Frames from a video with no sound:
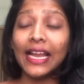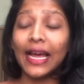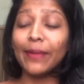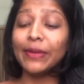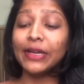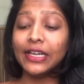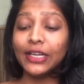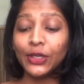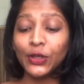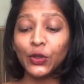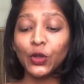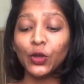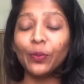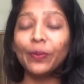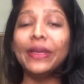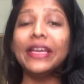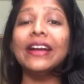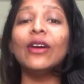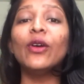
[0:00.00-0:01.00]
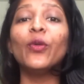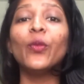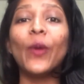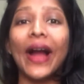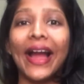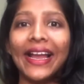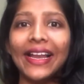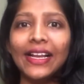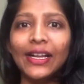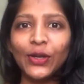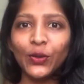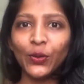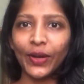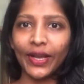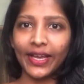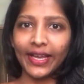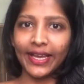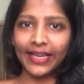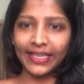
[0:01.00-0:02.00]
I mean, it took me a while to
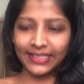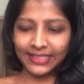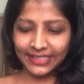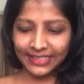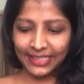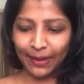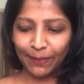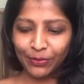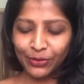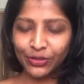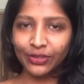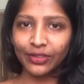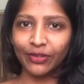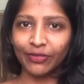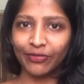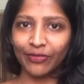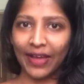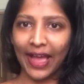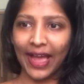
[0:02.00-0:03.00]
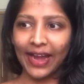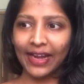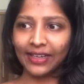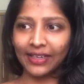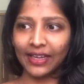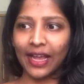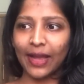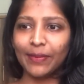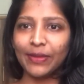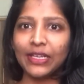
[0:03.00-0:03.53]
accept the fact,